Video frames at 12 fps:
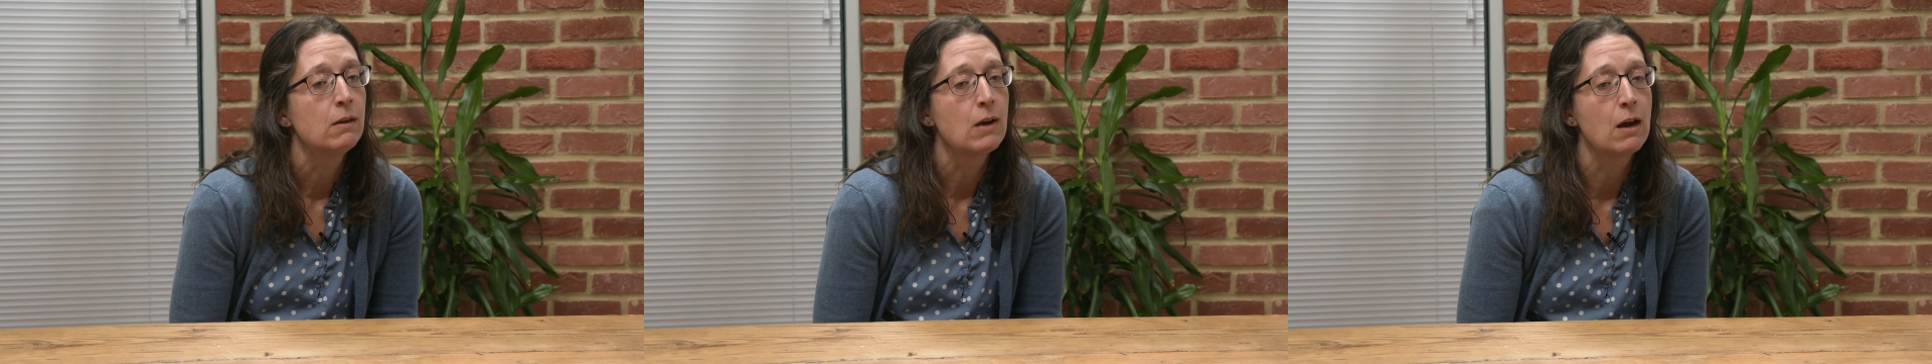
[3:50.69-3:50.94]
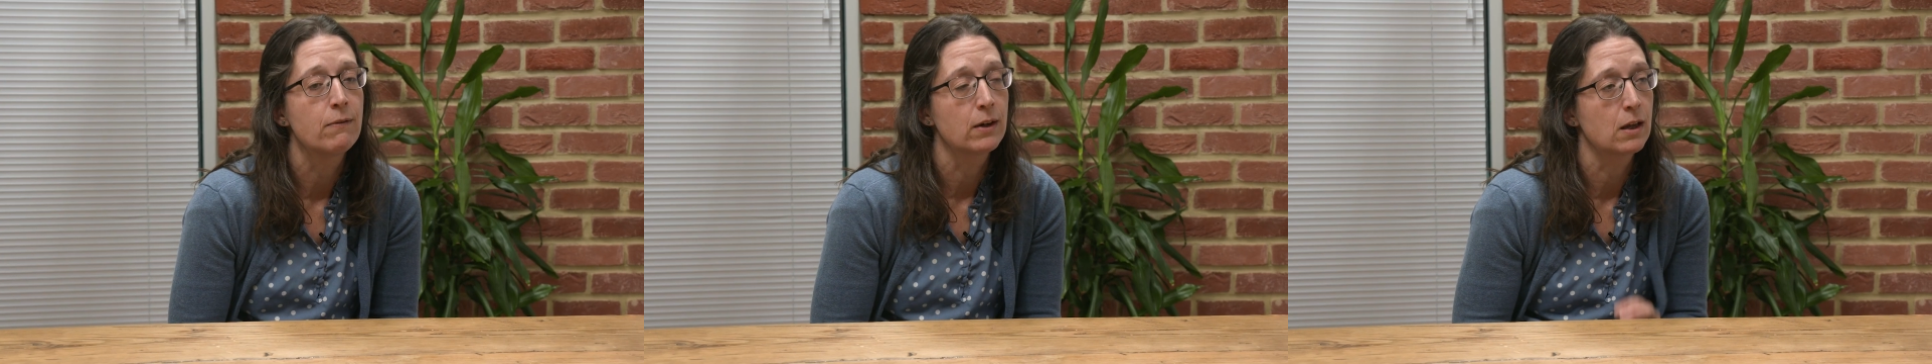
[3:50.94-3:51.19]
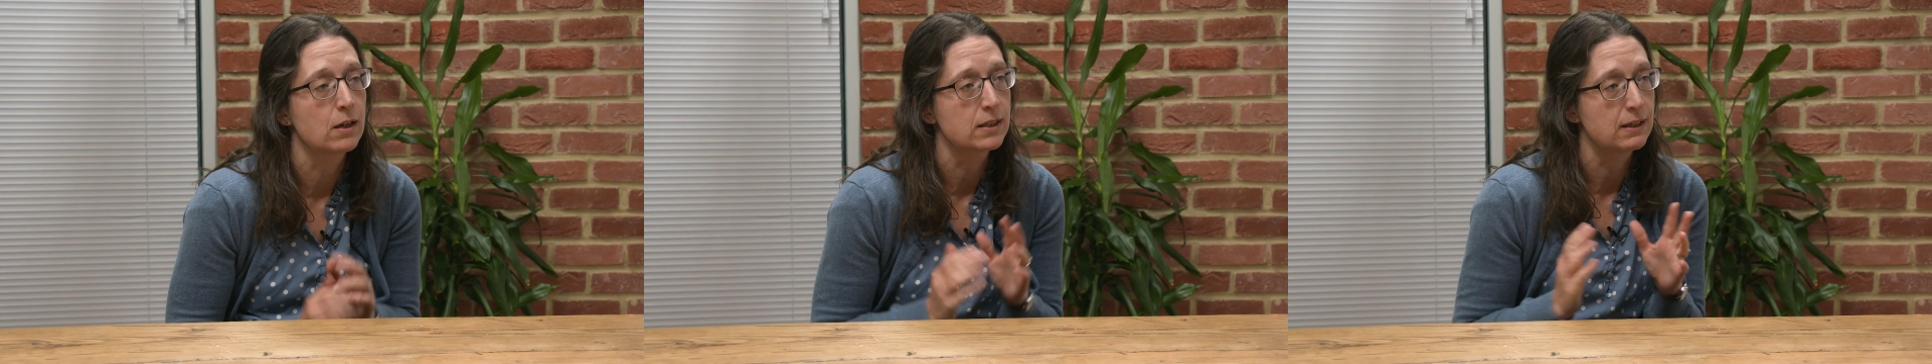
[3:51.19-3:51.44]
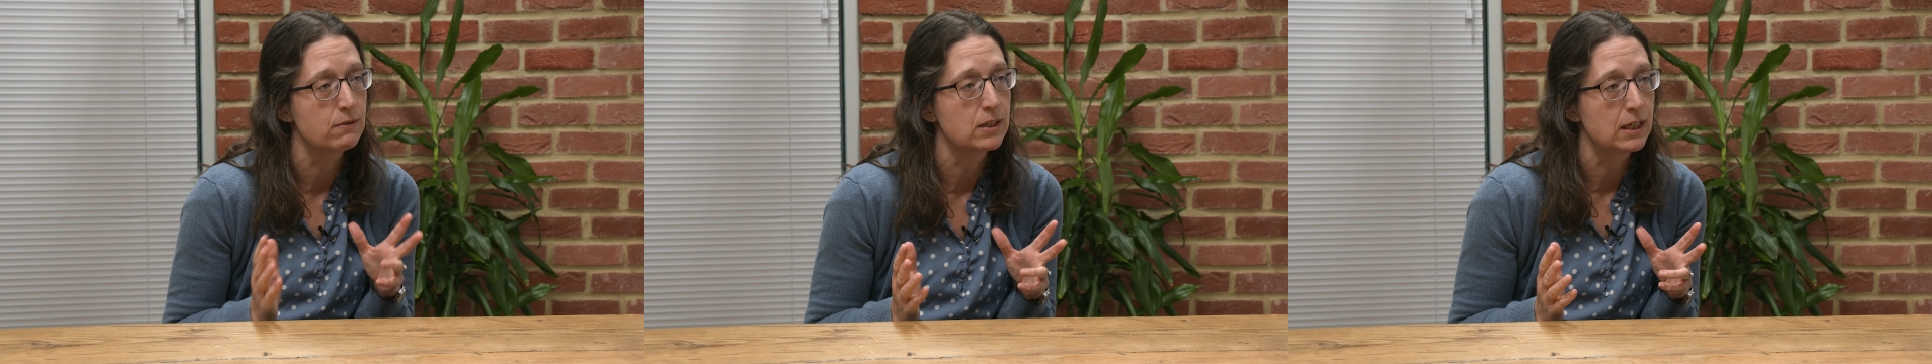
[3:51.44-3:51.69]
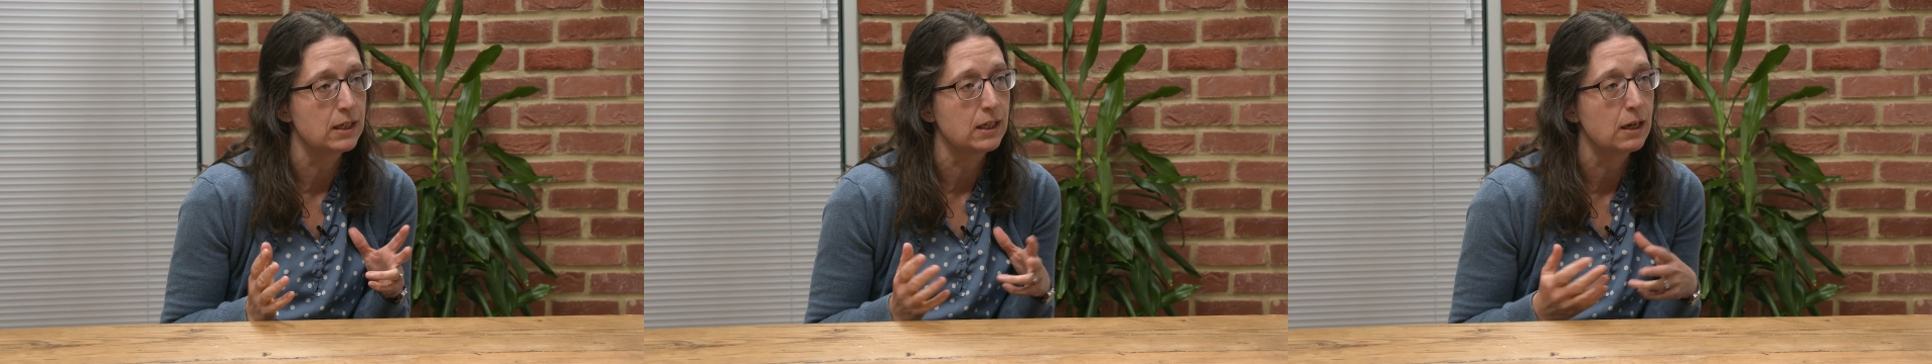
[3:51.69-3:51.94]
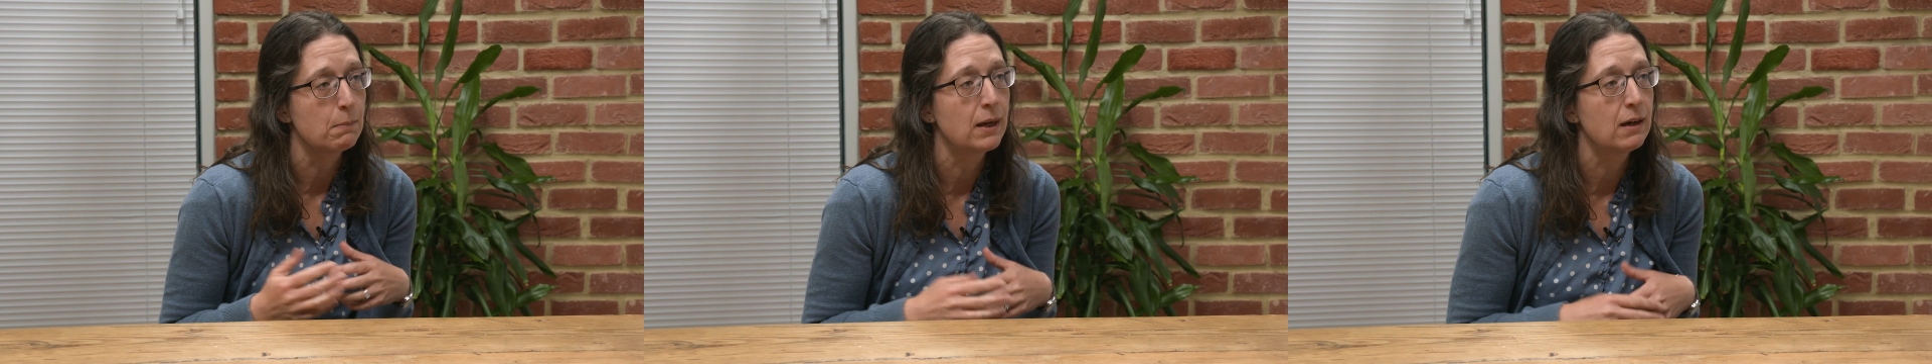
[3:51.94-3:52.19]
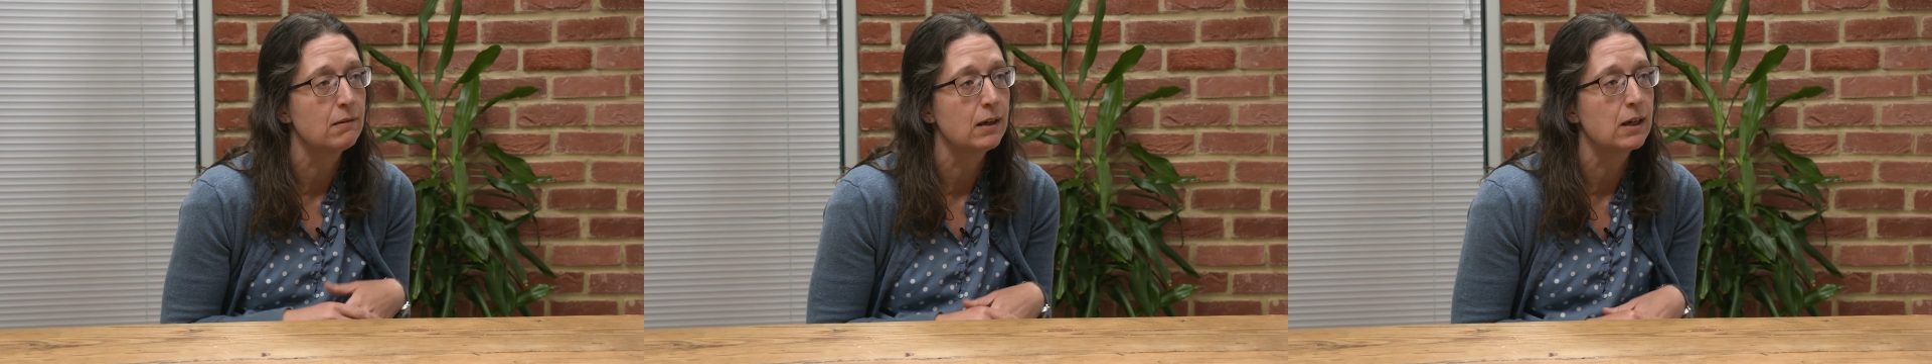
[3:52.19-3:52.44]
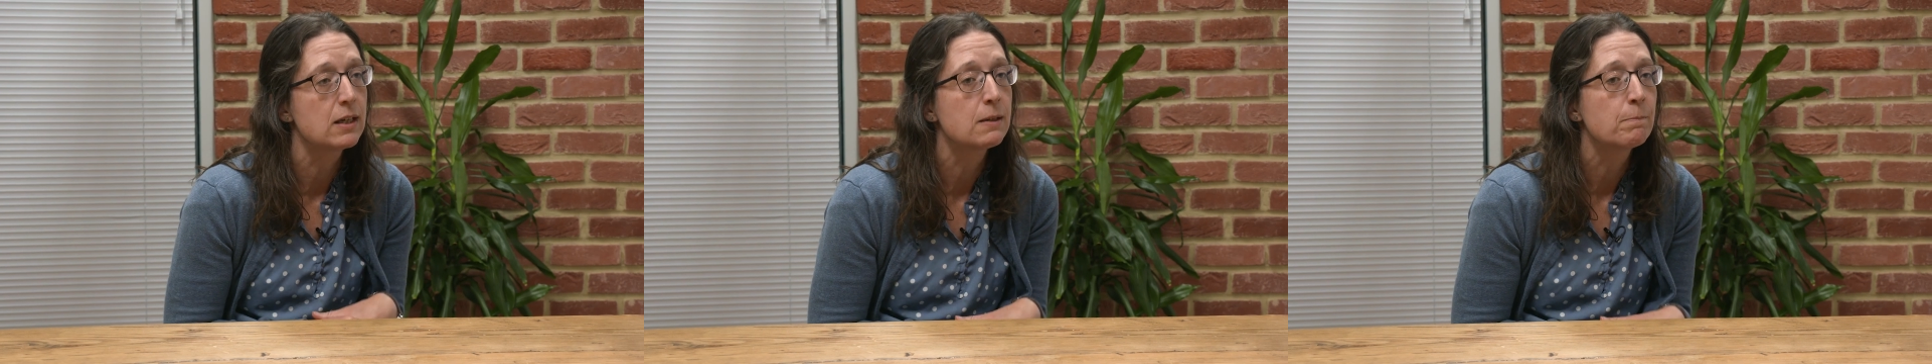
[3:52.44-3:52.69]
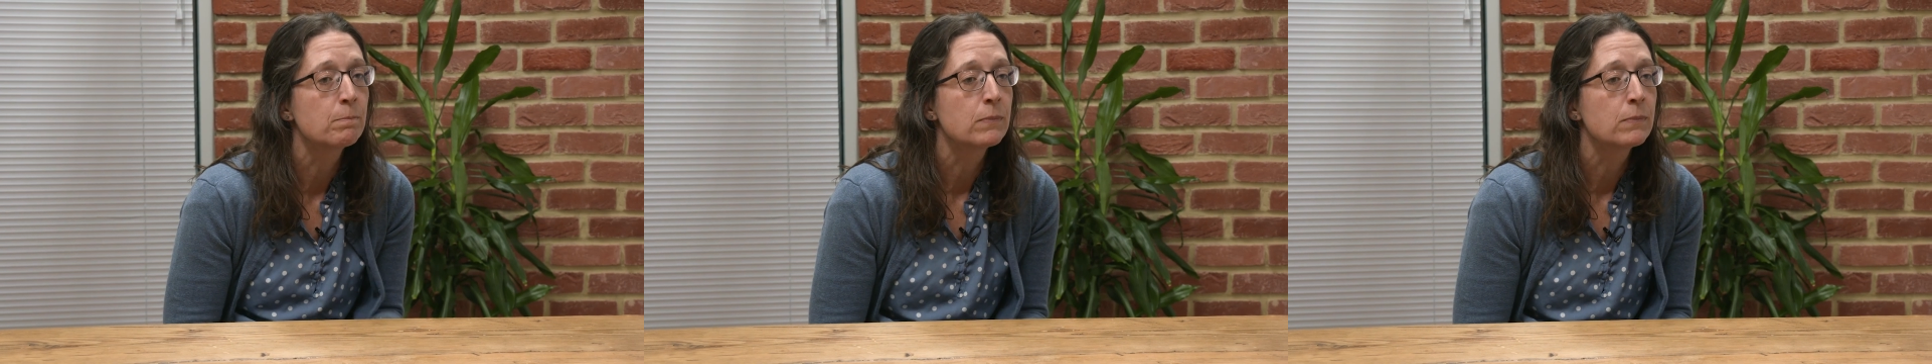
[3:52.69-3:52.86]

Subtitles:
over the last 17-year period.